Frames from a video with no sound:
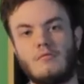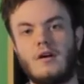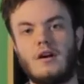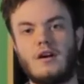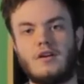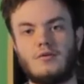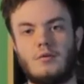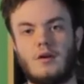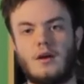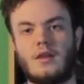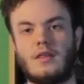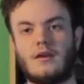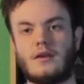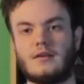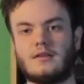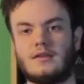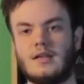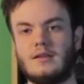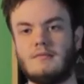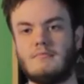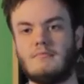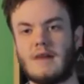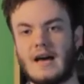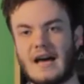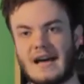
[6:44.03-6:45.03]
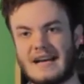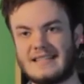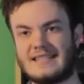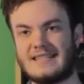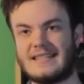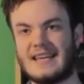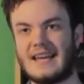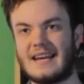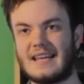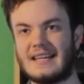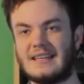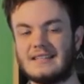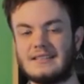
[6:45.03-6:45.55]
Raider 2013 max
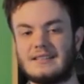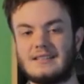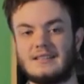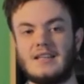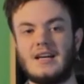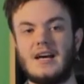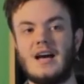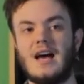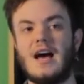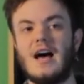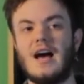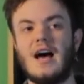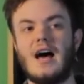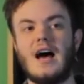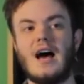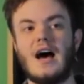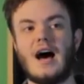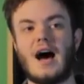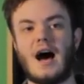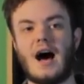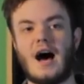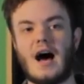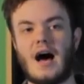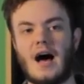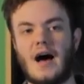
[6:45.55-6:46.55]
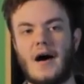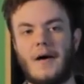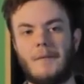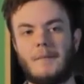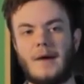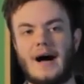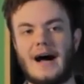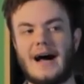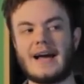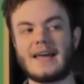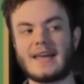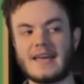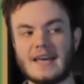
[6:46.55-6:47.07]
settings,
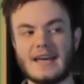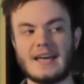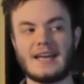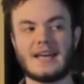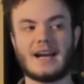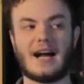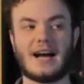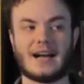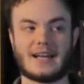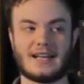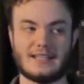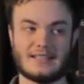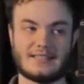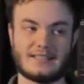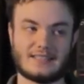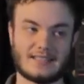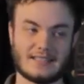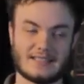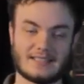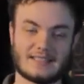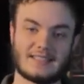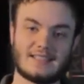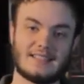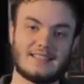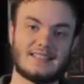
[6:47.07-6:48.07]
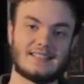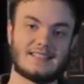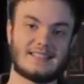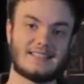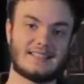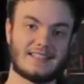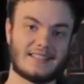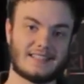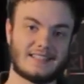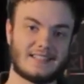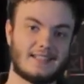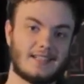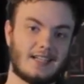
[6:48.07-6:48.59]
I get a consistent
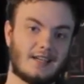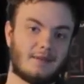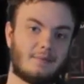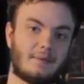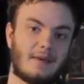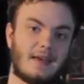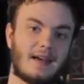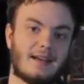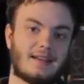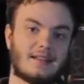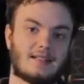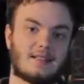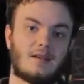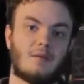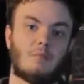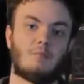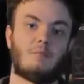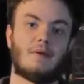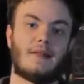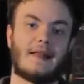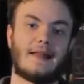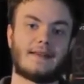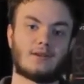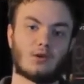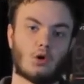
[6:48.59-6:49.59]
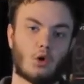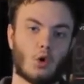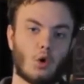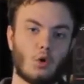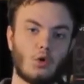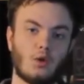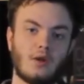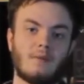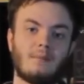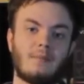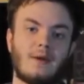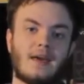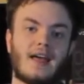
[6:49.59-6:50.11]
60 FPS, but that's
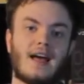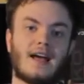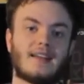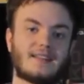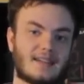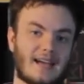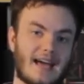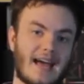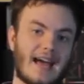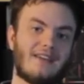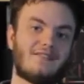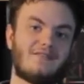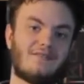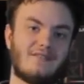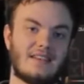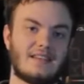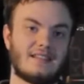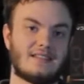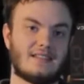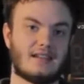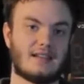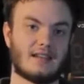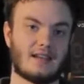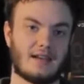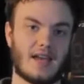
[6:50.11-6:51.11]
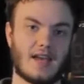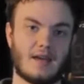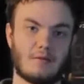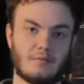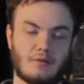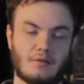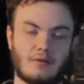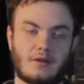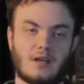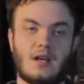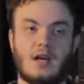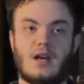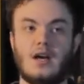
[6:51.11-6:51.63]
only because I have VSync
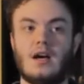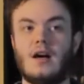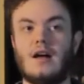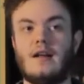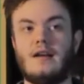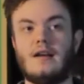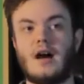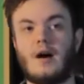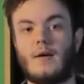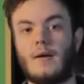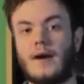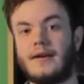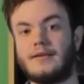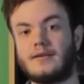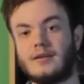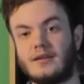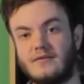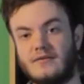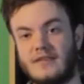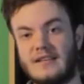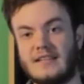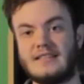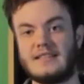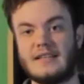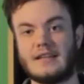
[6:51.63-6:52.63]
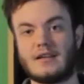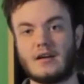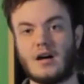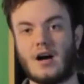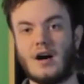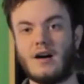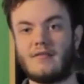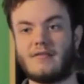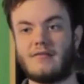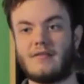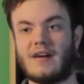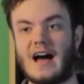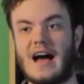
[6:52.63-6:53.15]
enabled. Now, when I turn VSync
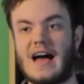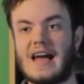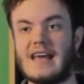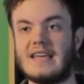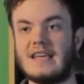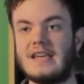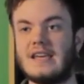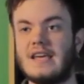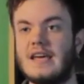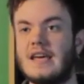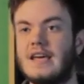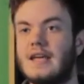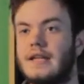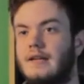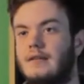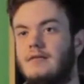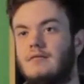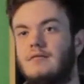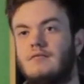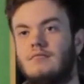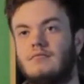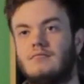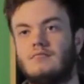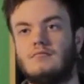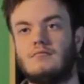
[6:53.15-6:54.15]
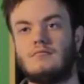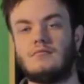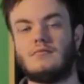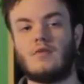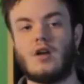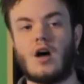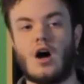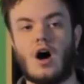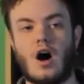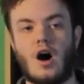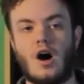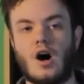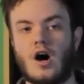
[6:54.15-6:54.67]
off, I get
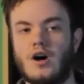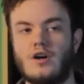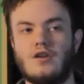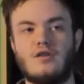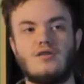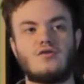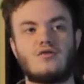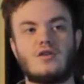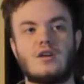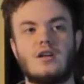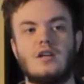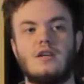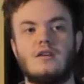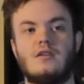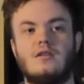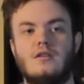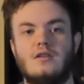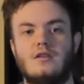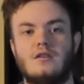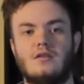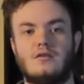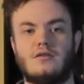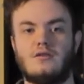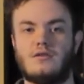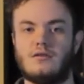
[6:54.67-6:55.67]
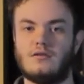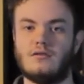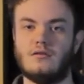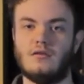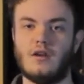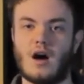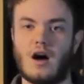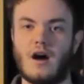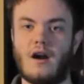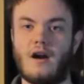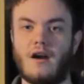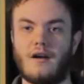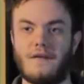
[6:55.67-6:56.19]
100 to
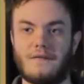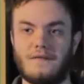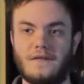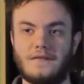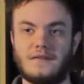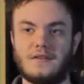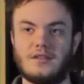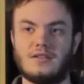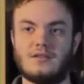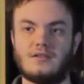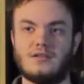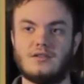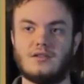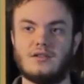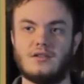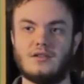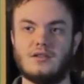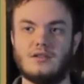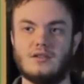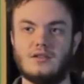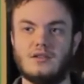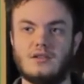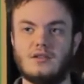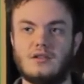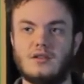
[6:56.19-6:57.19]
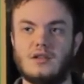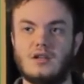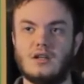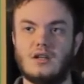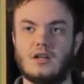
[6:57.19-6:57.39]
150 to